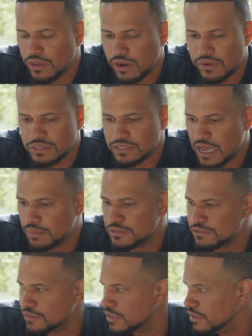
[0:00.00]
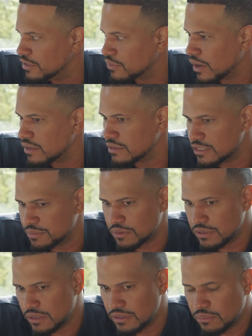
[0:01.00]
Eric Thomas video, right,
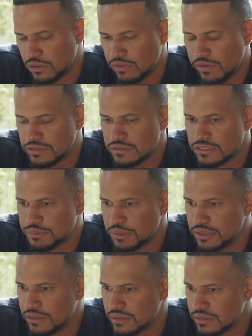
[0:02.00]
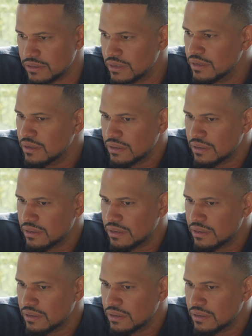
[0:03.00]
the motivational speaker.